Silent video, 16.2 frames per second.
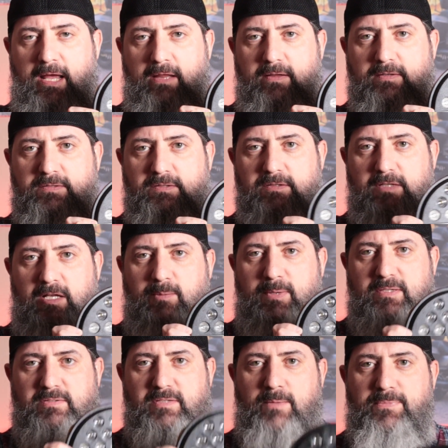This is going to
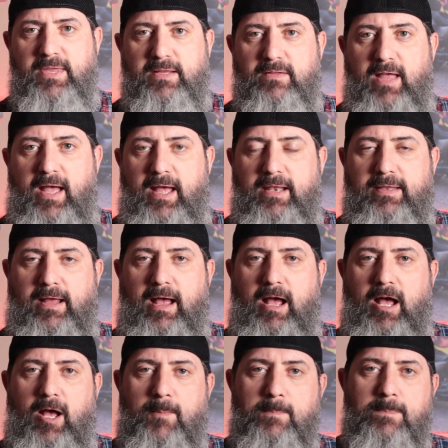be something
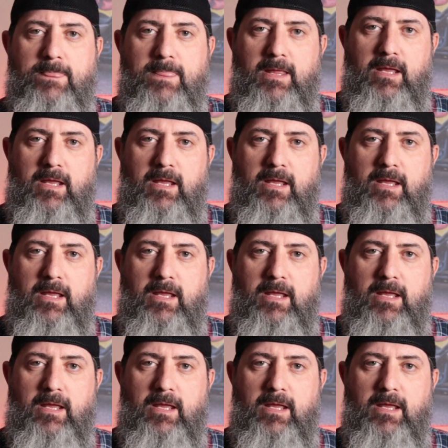that